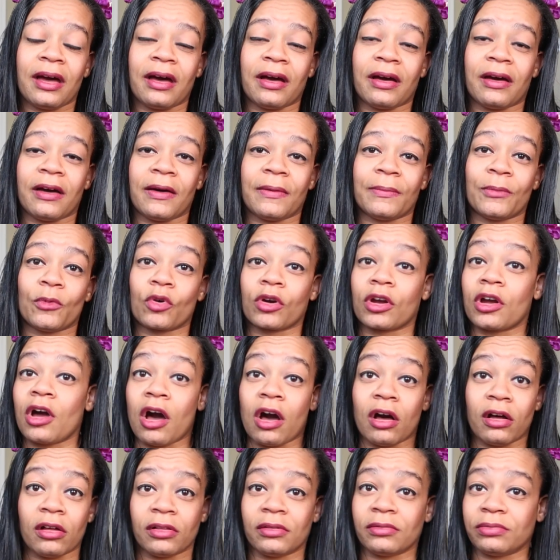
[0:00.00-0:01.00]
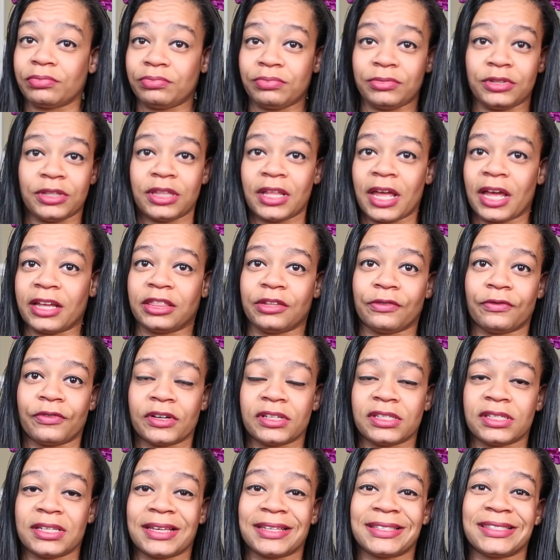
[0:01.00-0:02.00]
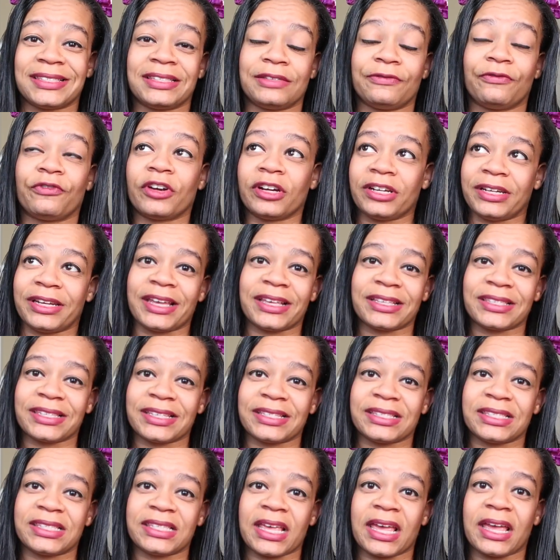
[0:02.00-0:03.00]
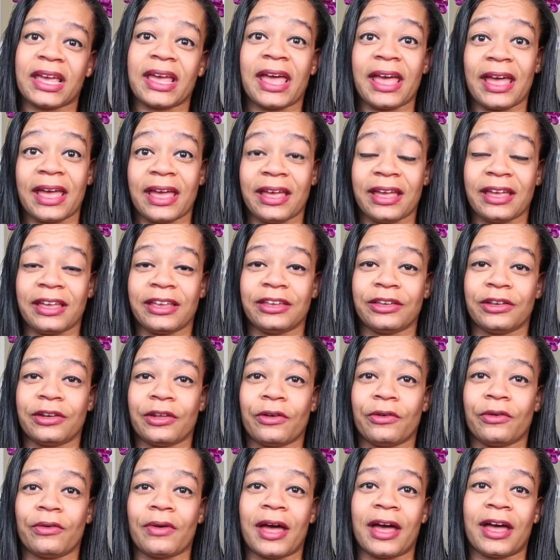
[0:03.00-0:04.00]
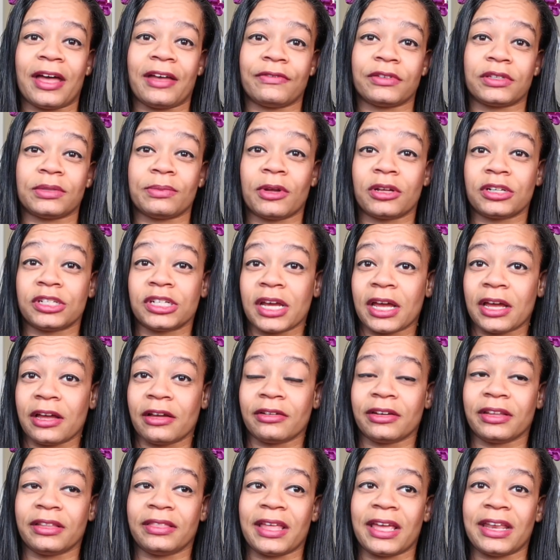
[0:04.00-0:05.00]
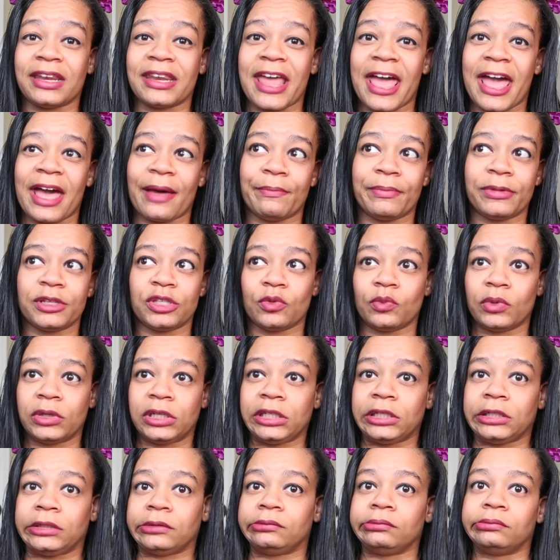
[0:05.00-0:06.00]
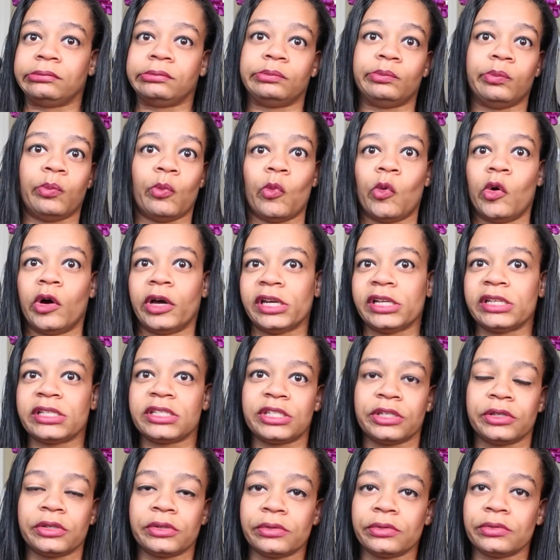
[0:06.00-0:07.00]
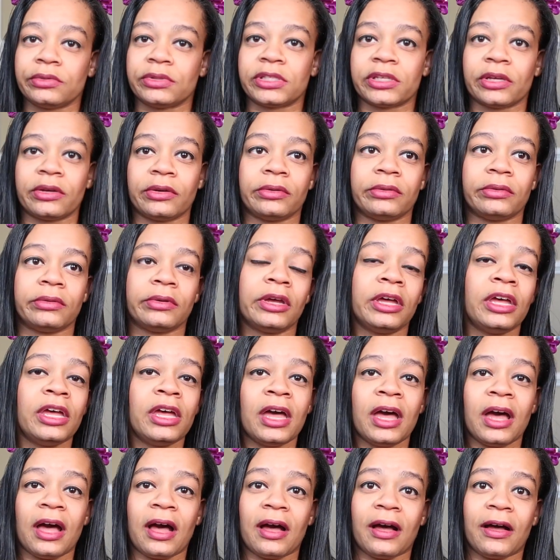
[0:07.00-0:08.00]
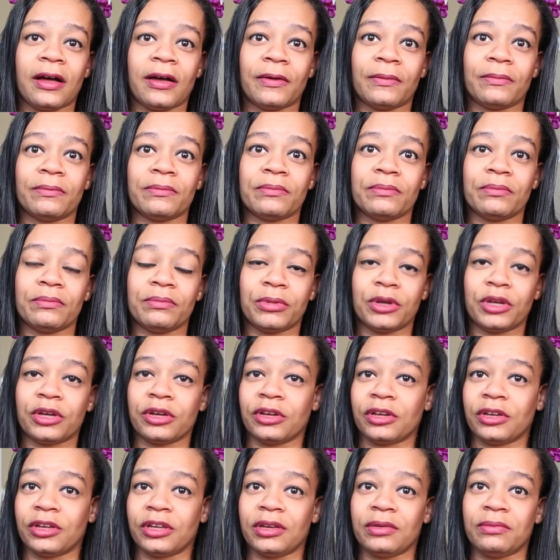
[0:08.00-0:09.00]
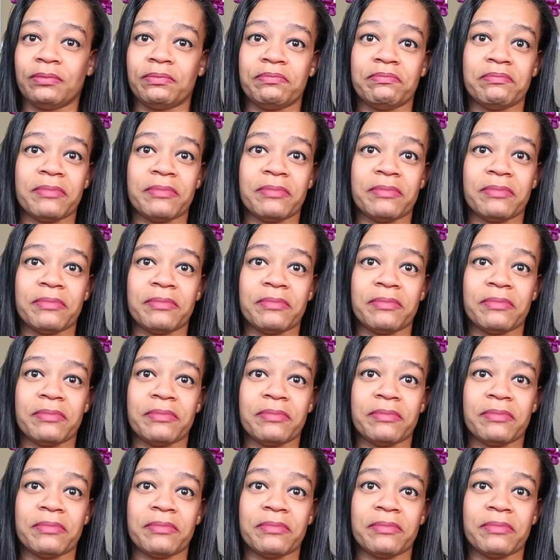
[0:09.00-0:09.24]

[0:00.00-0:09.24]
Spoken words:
or call at the front desk and say, hey, I have a small child and they nap between 1 and 2, so could